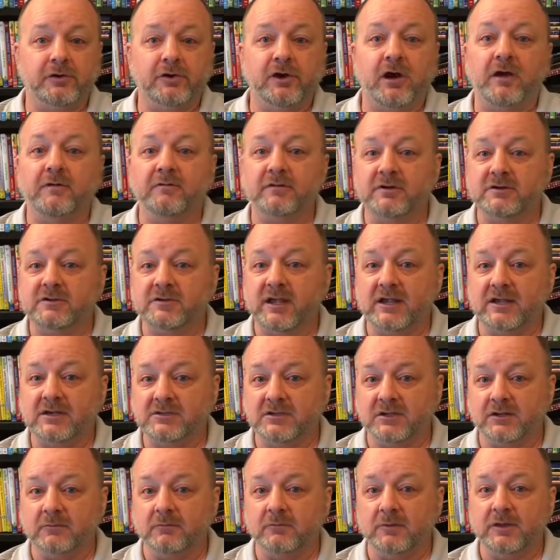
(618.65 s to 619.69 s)

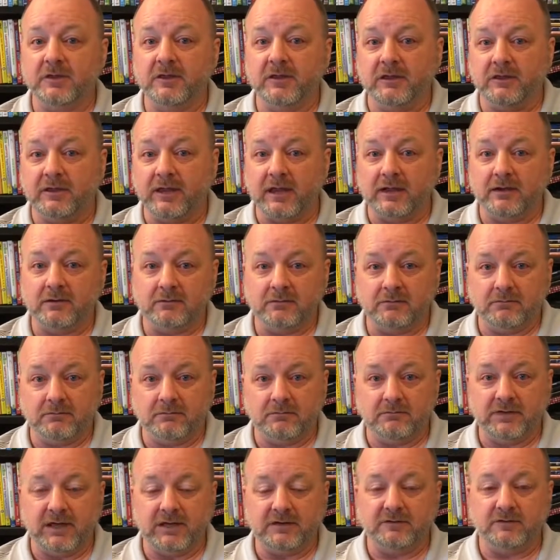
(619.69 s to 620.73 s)
conversation within that
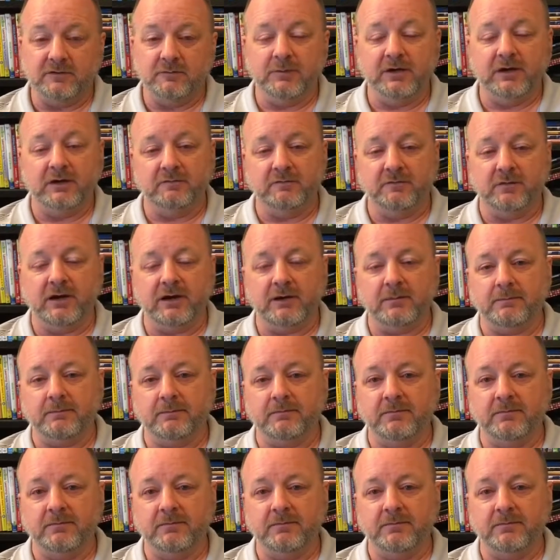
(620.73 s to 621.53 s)
2-minute frame.